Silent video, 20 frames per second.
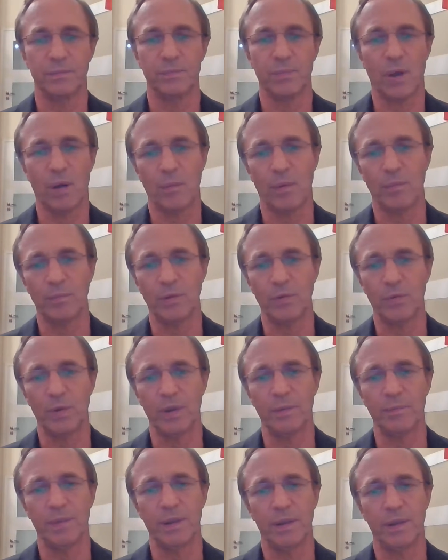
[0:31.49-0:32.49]
probably
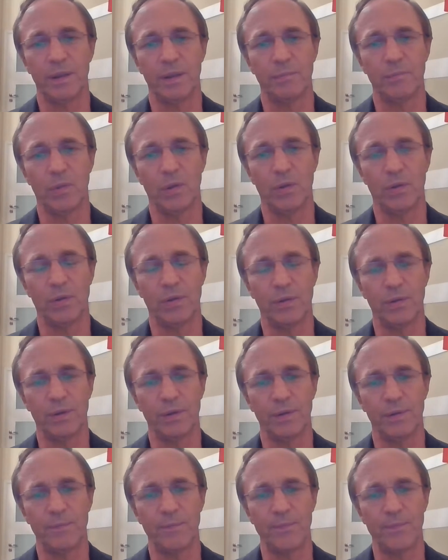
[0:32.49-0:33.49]
will be
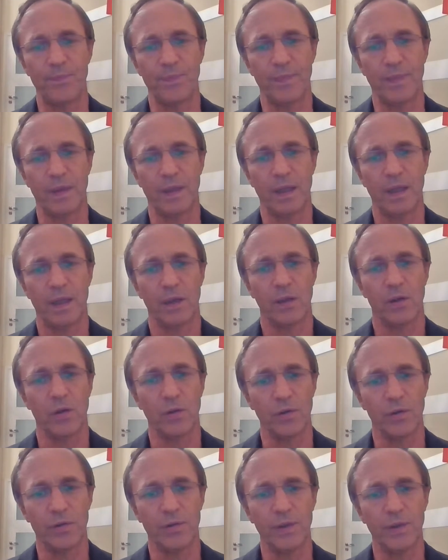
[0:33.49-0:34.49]
more
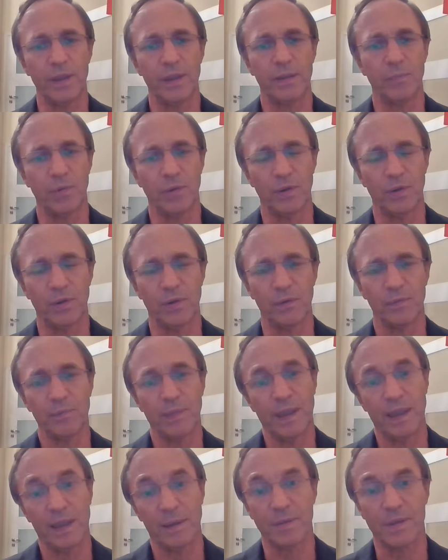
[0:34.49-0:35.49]
concrete, more
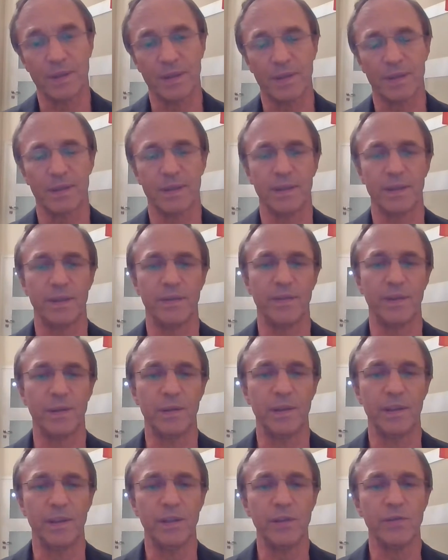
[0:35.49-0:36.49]
perhaps even
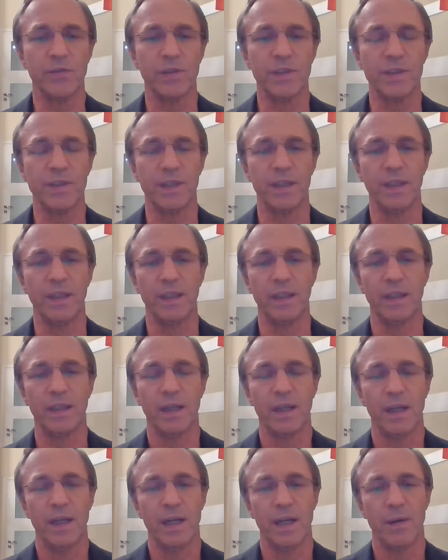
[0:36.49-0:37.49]
interesting.
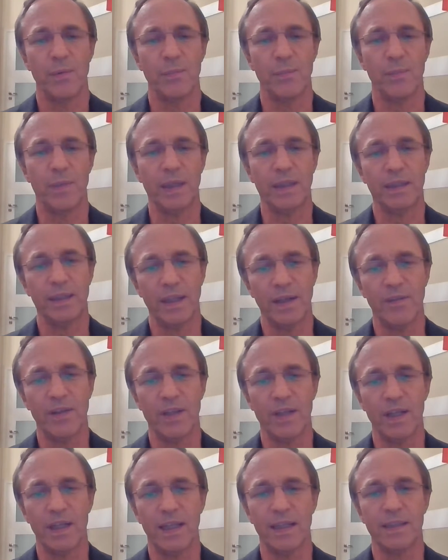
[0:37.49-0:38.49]
But
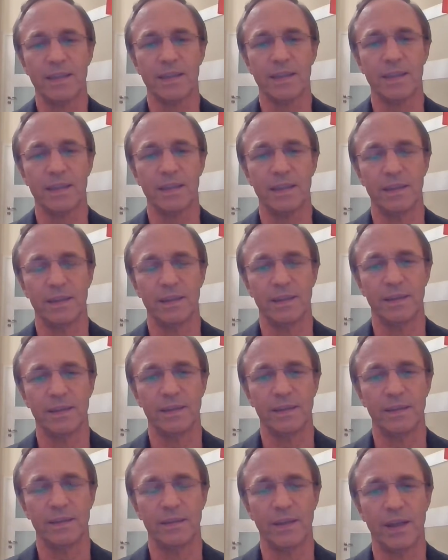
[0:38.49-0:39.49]
nevertheless,
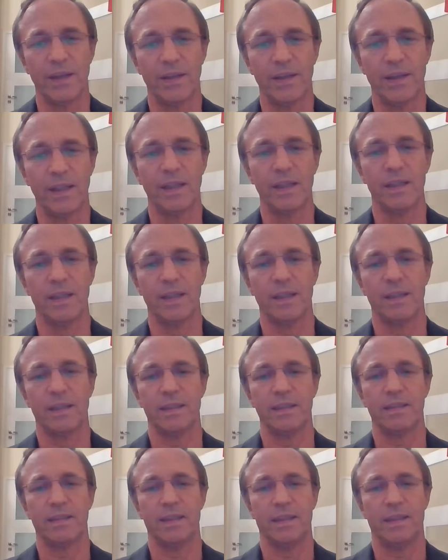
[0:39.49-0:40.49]
I think that
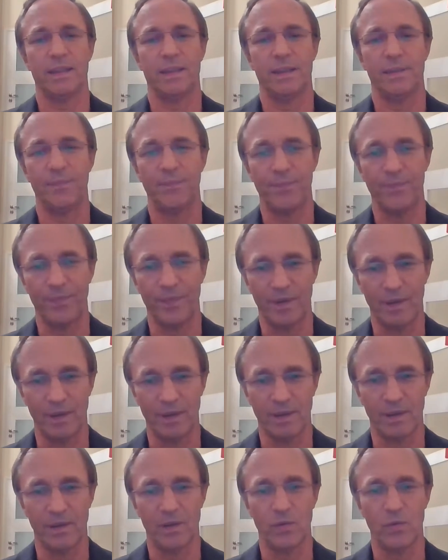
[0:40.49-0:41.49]
as a
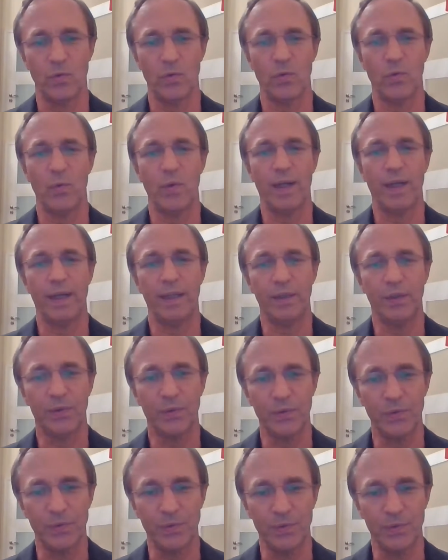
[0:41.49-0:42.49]
good way
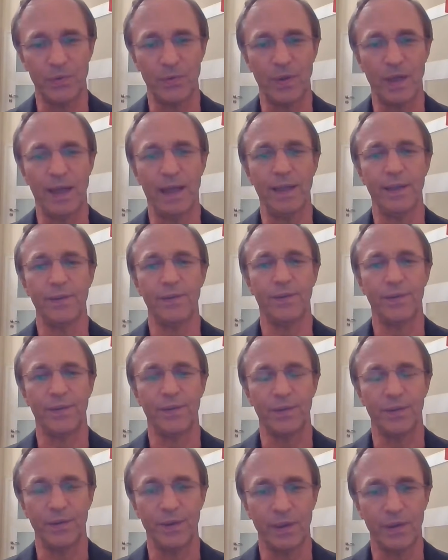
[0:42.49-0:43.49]
to
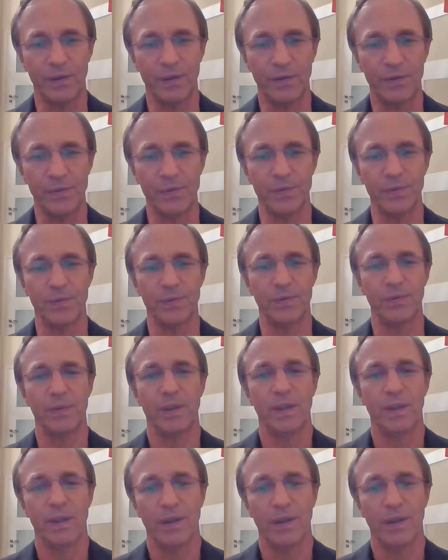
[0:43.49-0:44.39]
enter into